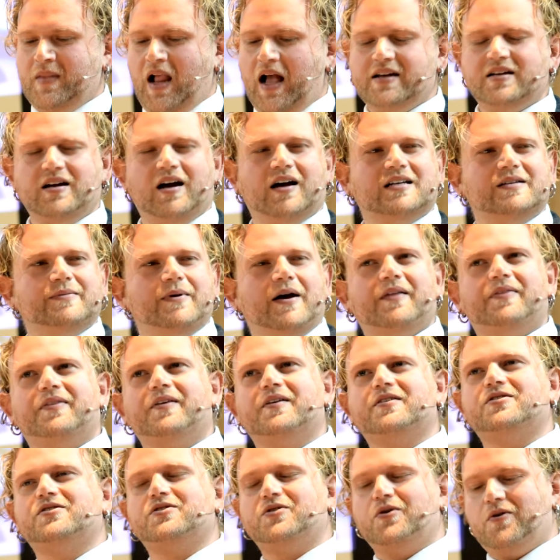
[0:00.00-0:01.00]
I talked about
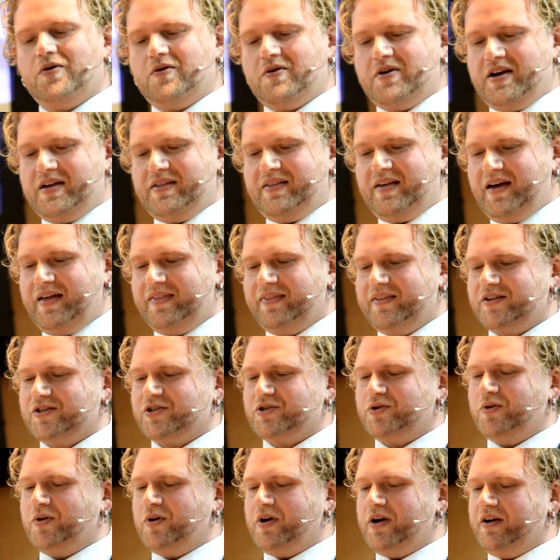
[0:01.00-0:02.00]
the story then, the
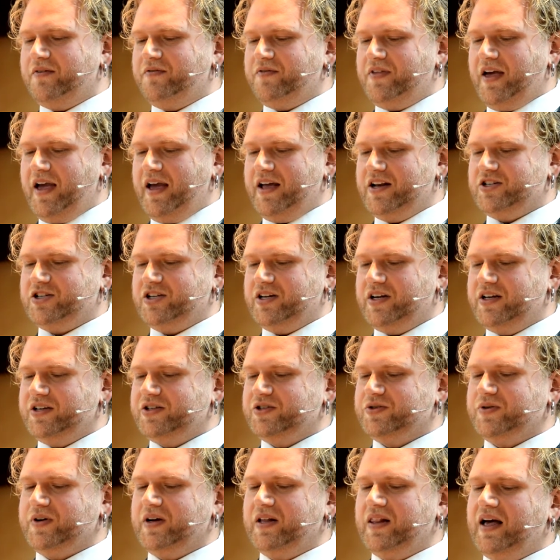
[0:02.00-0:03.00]
story of the ancient
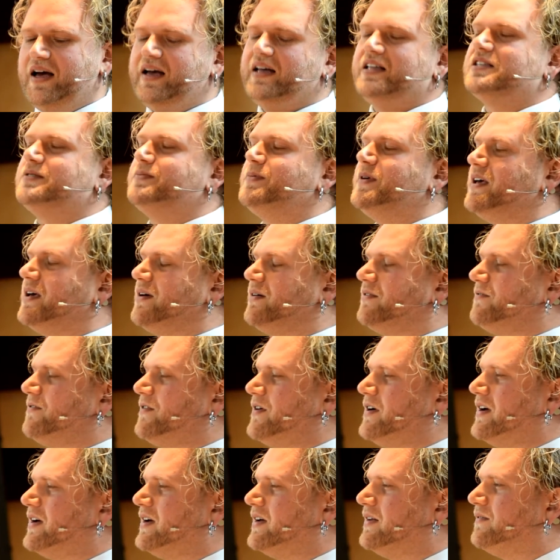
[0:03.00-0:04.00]
Israelites being
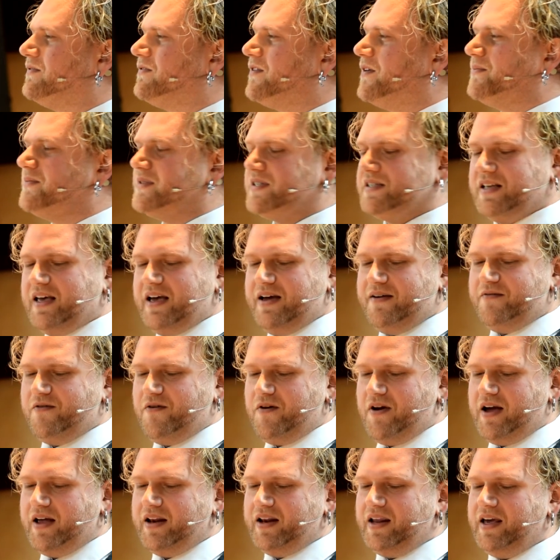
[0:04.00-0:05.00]
freed from
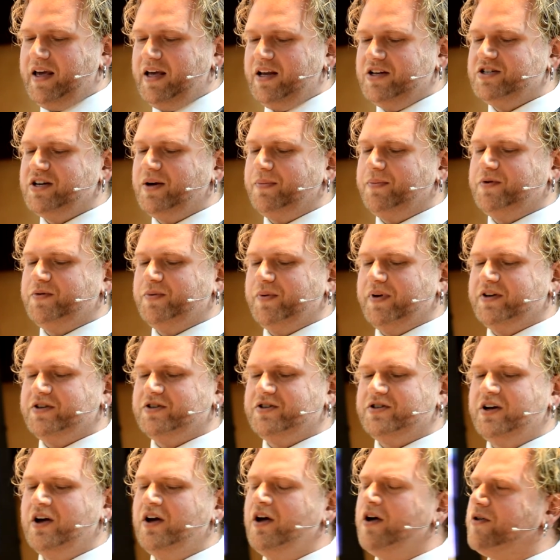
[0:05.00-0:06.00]
slavery in Egypt,
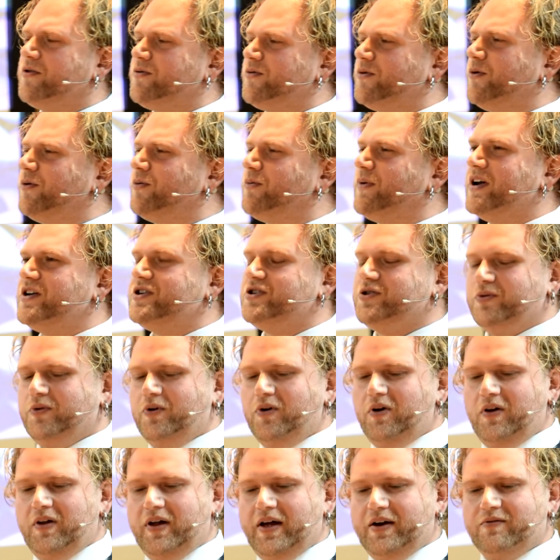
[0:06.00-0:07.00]
which through
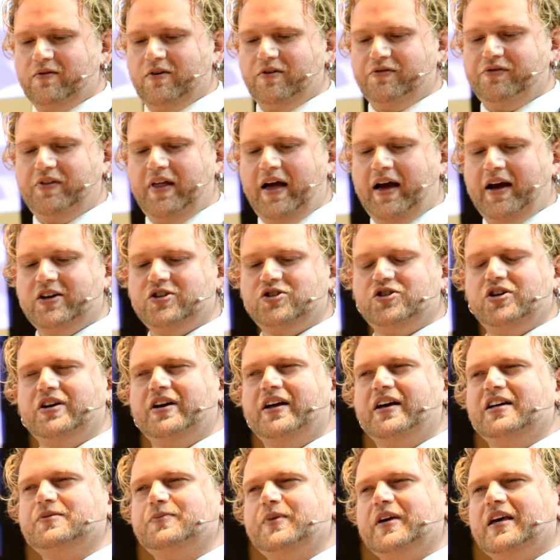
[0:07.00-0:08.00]
ritual and reflection
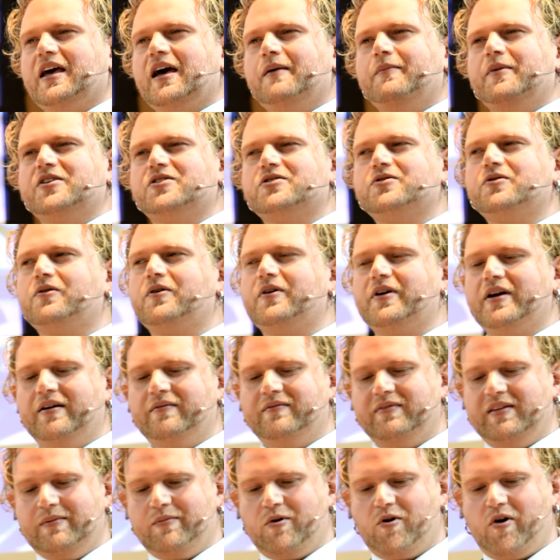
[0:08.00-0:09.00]
has become a story
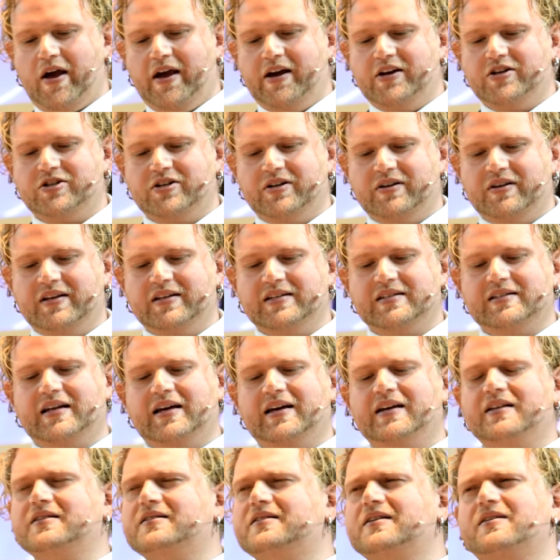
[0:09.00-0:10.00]
of liberation that
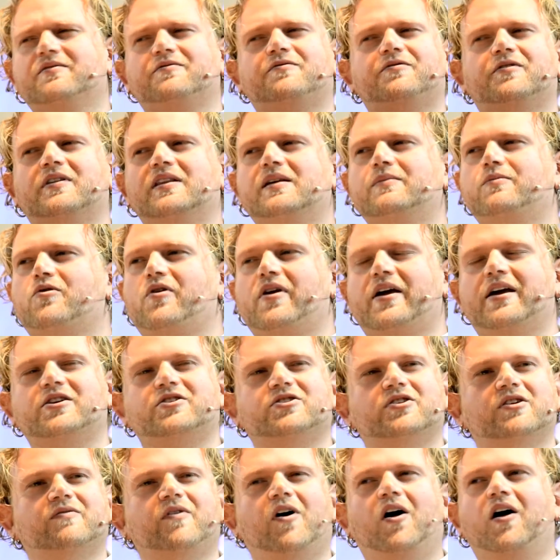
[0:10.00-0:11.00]
stands in for
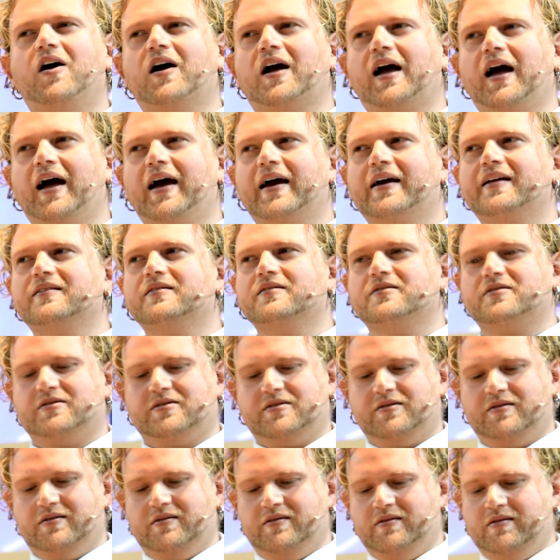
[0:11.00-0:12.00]
liberation of all
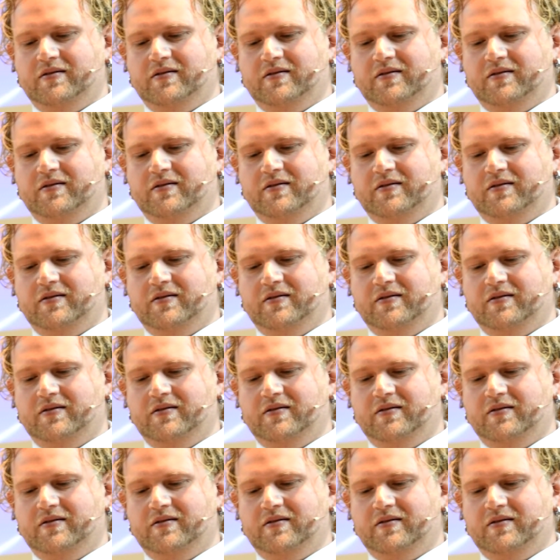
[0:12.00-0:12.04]
kinds,